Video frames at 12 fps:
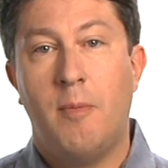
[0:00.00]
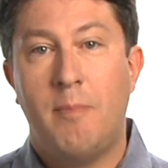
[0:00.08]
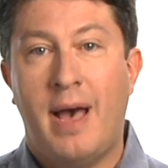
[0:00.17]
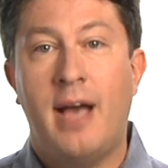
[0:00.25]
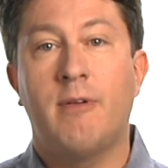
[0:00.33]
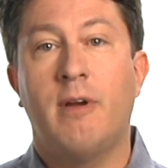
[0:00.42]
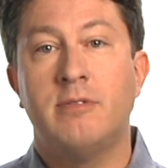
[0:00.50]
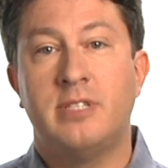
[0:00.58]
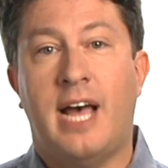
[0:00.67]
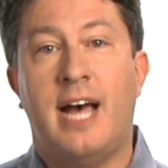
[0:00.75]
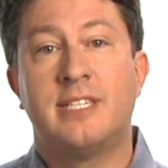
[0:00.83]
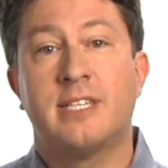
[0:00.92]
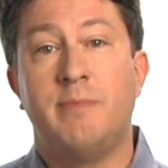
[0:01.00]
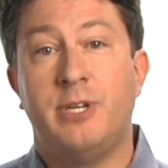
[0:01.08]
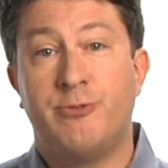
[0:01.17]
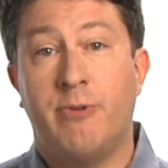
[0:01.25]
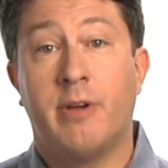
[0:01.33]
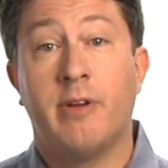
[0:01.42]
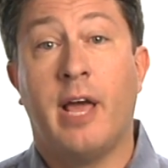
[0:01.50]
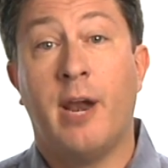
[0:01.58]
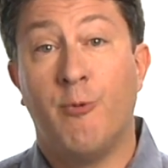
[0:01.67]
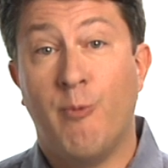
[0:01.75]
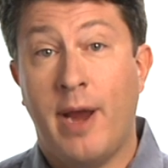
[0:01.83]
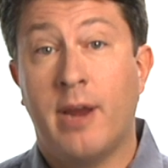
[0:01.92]
Background tasks can be triggered at
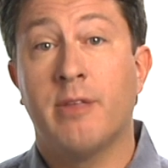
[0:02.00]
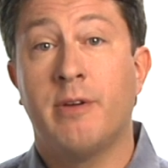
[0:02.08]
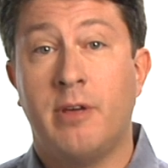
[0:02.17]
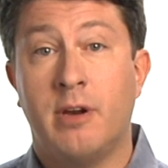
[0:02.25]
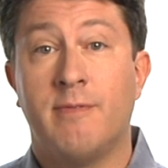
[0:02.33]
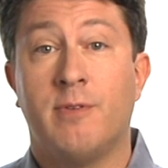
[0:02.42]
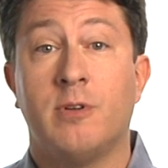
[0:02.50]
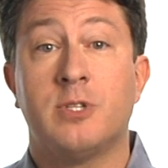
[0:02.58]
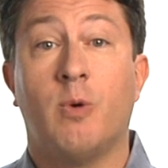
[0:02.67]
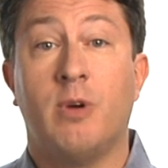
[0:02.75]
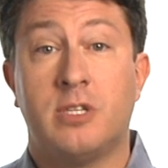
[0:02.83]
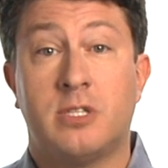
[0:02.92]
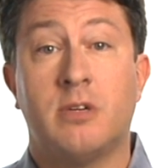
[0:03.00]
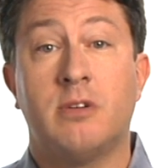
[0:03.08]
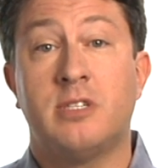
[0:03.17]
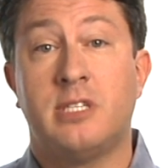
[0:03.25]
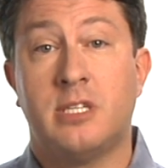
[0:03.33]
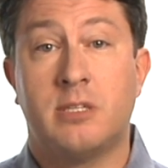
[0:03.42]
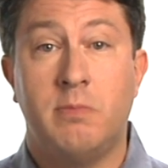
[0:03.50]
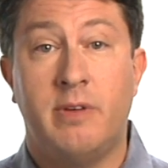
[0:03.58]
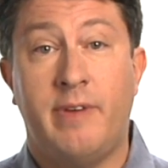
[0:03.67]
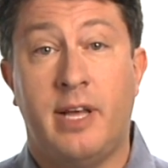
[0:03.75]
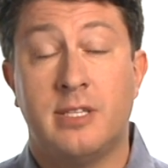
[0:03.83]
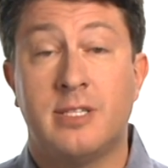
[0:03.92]
regular intervals or at certain system
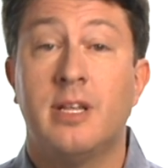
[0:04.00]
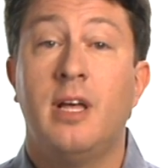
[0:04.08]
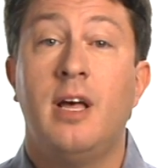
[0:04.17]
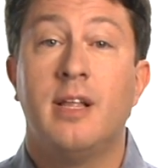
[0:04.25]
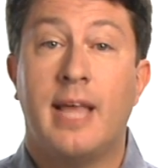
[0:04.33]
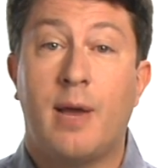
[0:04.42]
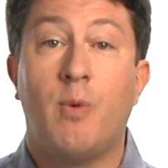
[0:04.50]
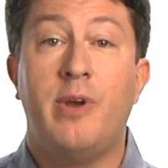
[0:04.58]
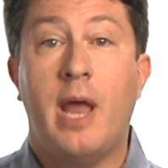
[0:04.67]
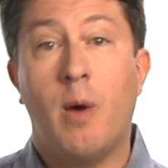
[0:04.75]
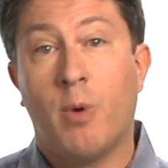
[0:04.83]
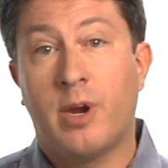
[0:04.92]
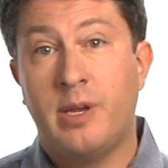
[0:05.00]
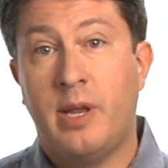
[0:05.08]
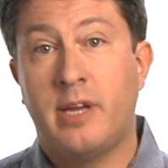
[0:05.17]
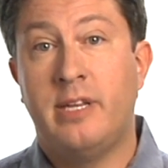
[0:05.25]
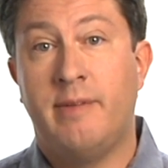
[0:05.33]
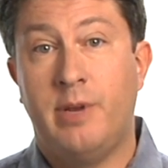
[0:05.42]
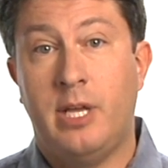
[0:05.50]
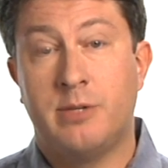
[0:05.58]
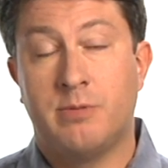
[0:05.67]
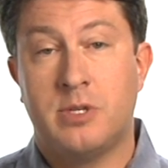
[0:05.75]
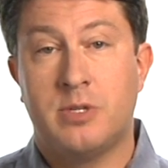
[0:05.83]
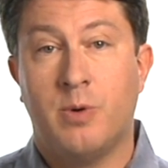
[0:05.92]
events, like when network connectivity is
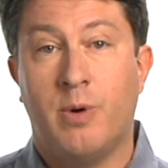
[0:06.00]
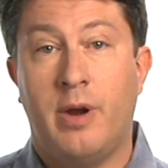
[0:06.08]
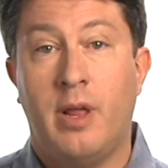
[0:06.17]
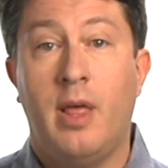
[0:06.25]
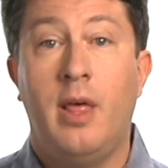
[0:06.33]
restored.